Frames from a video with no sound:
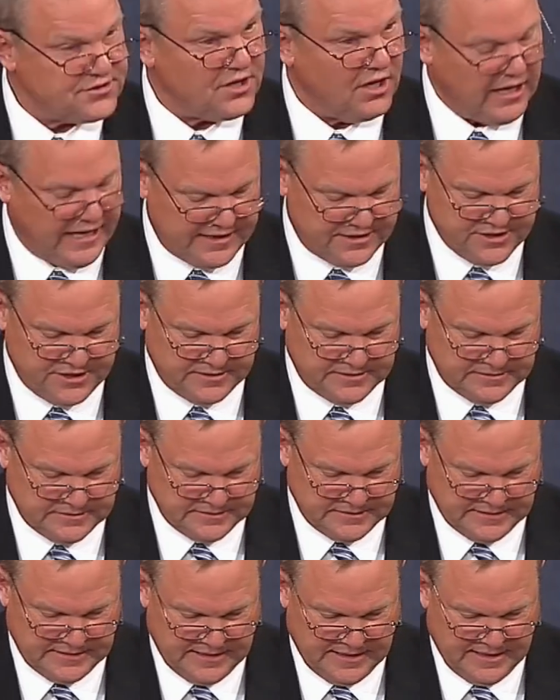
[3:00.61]
election.
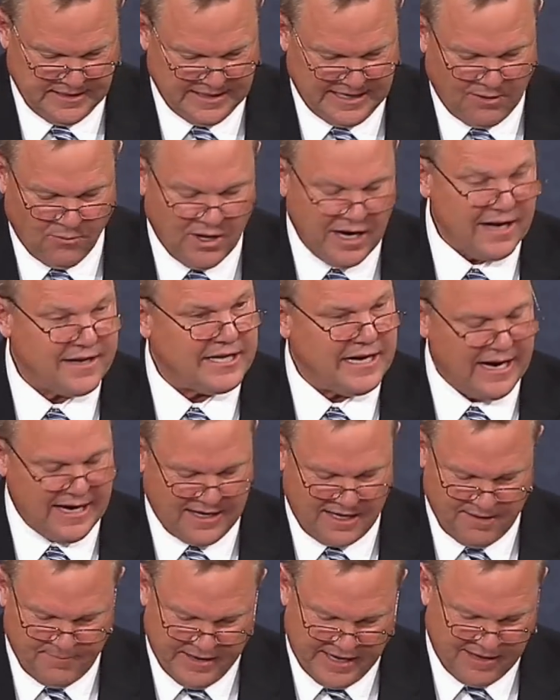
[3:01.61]
Now, we're not
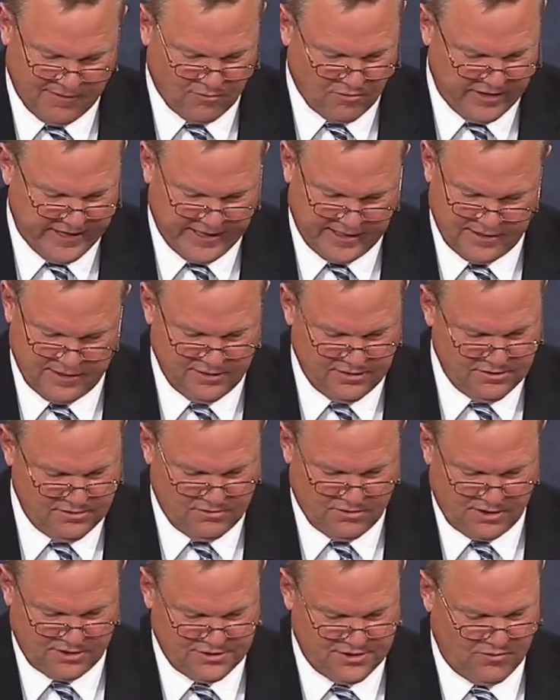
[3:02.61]
talking about Rick, who
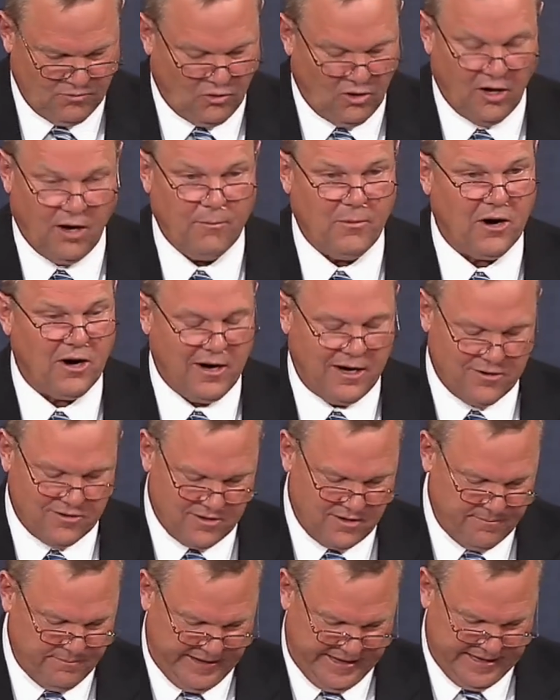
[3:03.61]
works at Walmart,
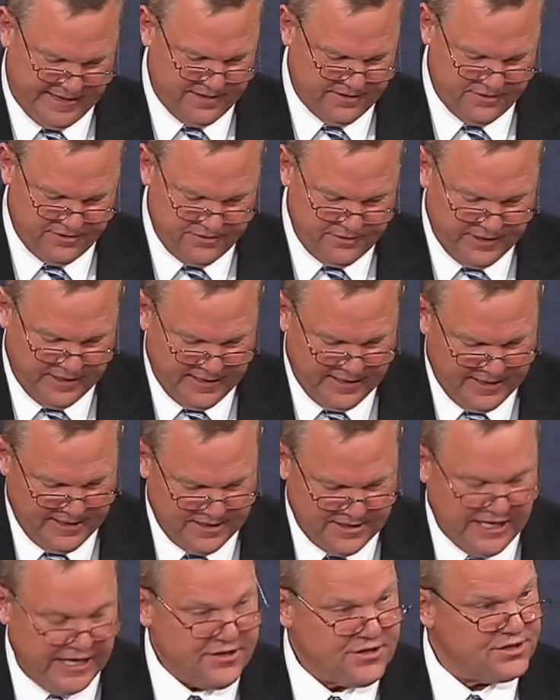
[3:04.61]
or Amanda, who
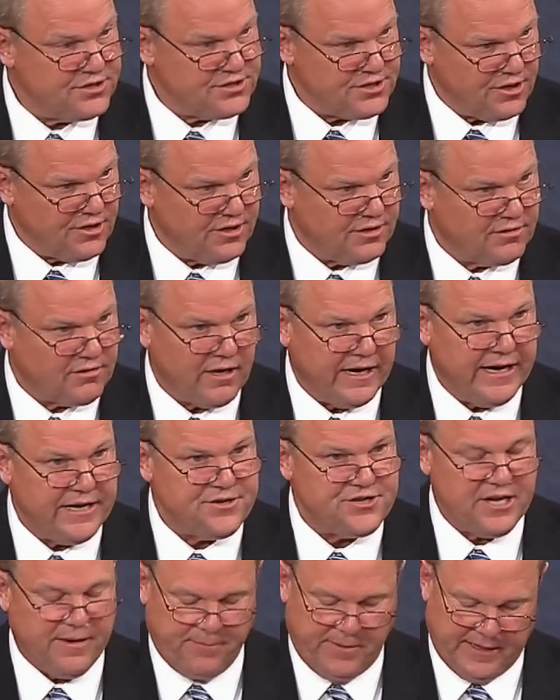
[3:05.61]
teaches third grade,
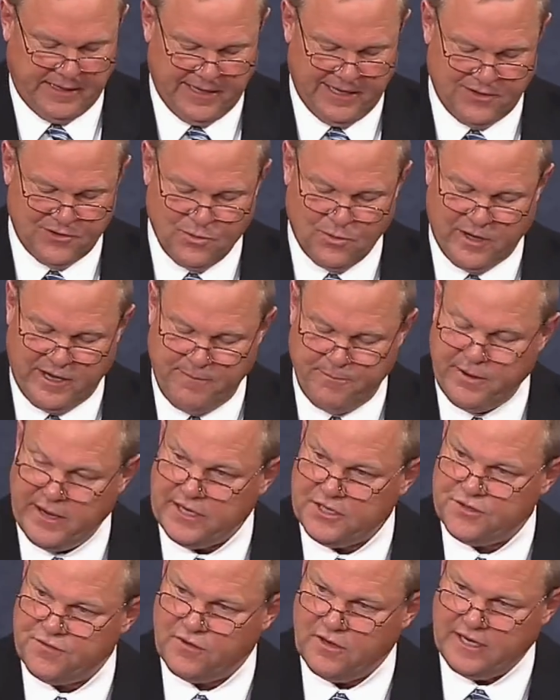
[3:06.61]
chipping in
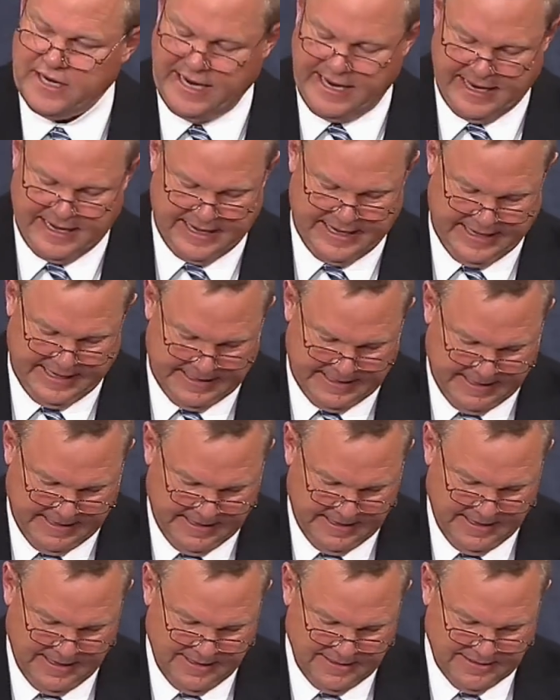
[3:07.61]
$20 for a candidate
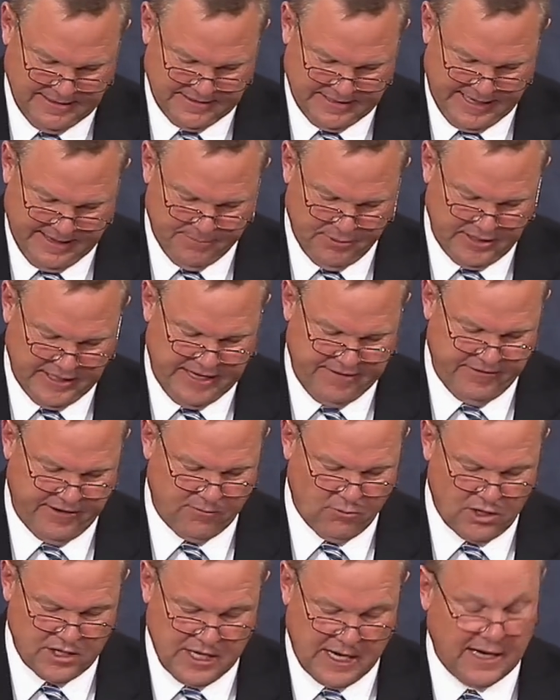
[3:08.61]
that they believe in.
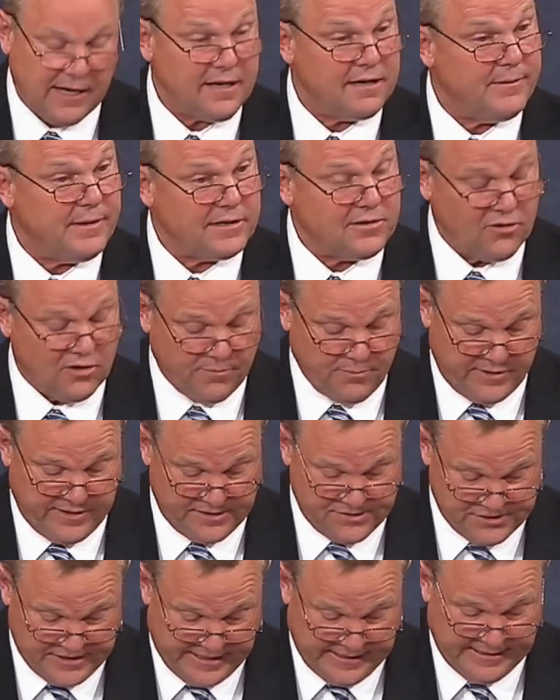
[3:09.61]
We're talking about corporate
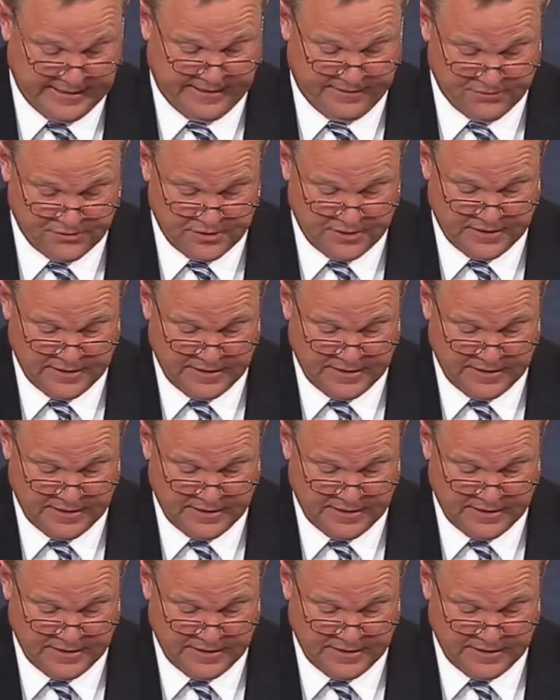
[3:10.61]
executives